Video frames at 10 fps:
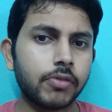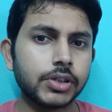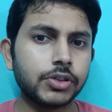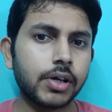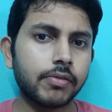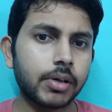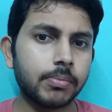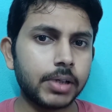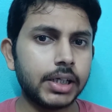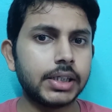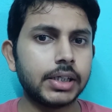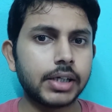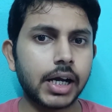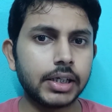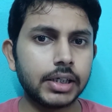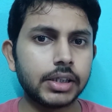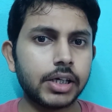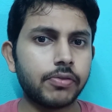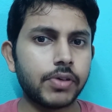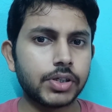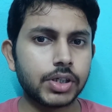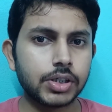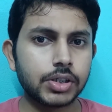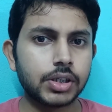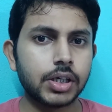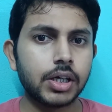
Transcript: Once you have completed writing the equations,